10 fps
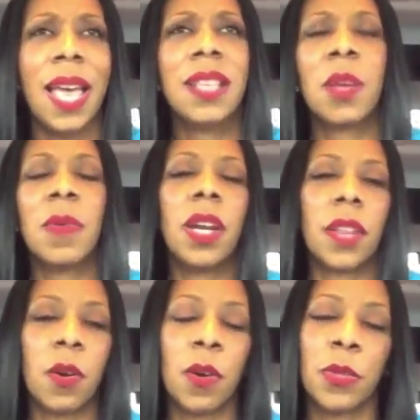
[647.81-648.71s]
So we know
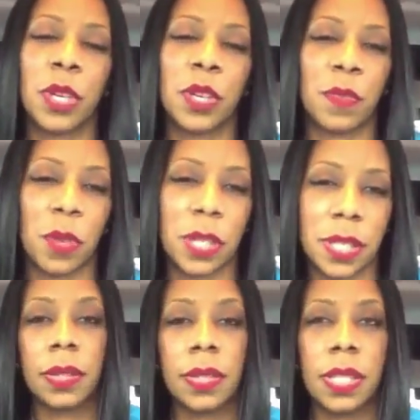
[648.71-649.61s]
they're going through a
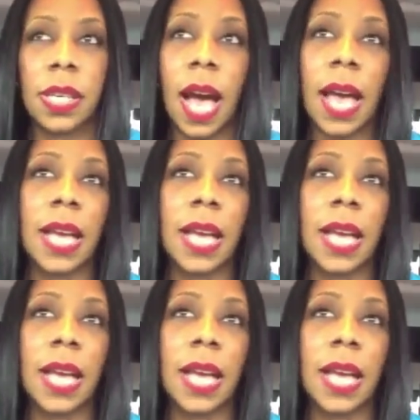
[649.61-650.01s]
divorce. T.I.